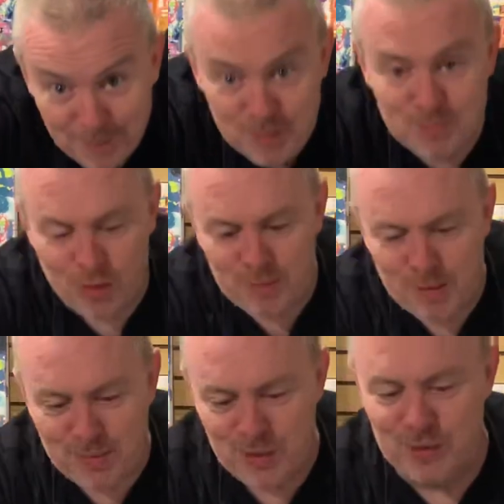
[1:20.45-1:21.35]
you blow up your
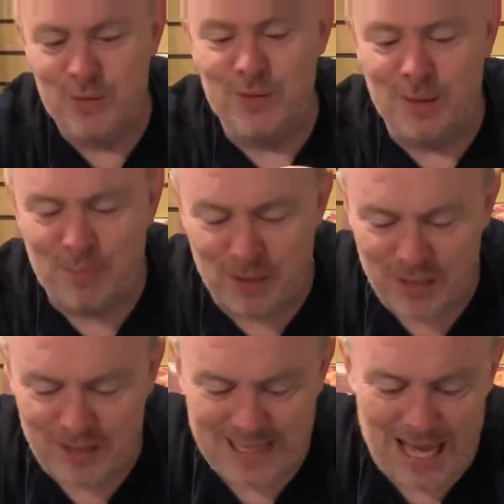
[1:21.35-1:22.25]
balloon, you put it
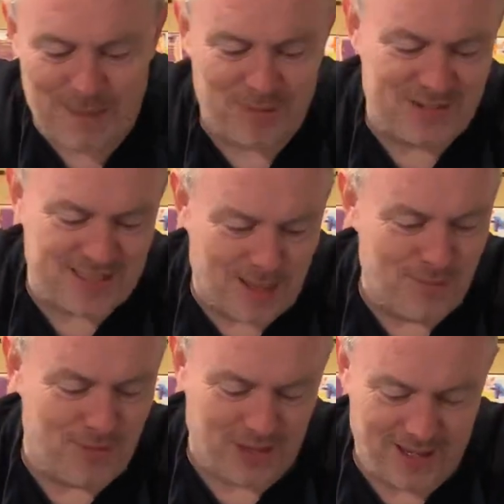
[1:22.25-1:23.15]
on top of
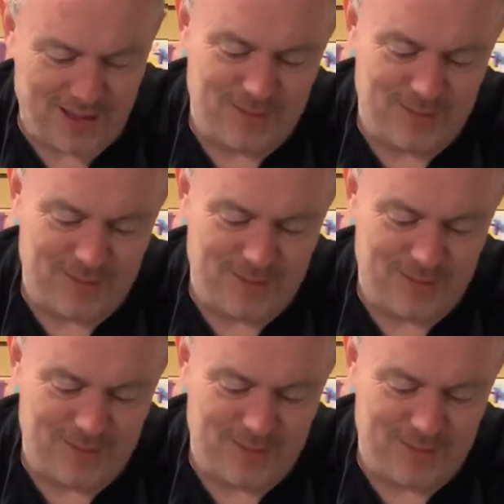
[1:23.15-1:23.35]
something.